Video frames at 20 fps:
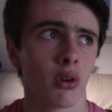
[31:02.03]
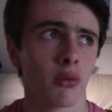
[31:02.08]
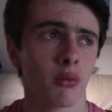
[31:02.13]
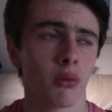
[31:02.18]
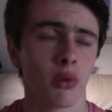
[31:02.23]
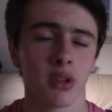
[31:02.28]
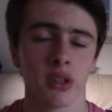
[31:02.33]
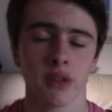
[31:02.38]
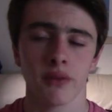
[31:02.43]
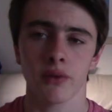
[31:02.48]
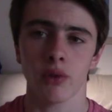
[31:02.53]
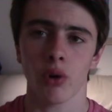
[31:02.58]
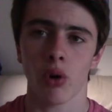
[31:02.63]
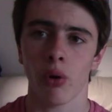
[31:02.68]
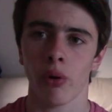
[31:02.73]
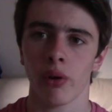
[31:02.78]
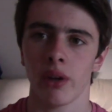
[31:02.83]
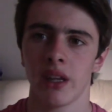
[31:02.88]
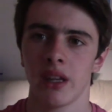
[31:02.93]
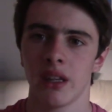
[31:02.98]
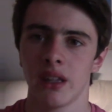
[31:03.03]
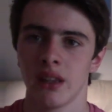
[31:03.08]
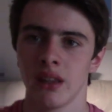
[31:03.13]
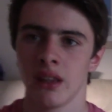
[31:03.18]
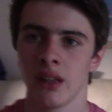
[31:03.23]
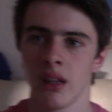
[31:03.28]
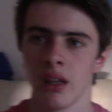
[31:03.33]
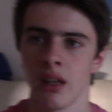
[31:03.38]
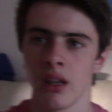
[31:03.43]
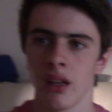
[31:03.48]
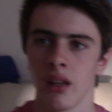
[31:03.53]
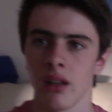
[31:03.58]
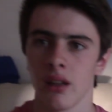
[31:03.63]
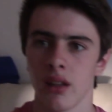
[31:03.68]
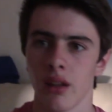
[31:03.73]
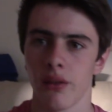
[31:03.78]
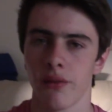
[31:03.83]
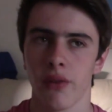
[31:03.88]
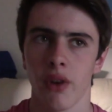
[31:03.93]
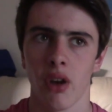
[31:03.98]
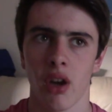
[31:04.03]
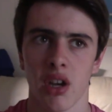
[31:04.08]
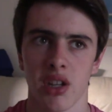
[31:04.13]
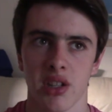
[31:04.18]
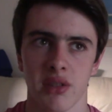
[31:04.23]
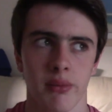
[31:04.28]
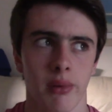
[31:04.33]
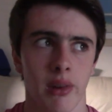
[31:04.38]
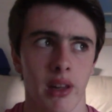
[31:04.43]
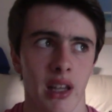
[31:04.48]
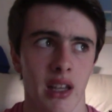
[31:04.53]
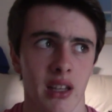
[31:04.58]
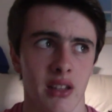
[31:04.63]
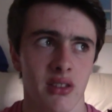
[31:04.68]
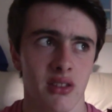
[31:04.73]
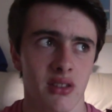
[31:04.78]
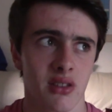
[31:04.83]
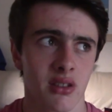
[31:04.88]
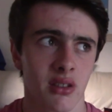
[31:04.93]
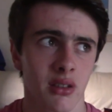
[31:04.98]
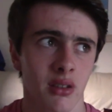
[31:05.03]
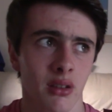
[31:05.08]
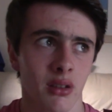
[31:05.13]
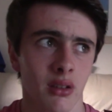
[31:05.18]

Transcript: of what you've got in the first place.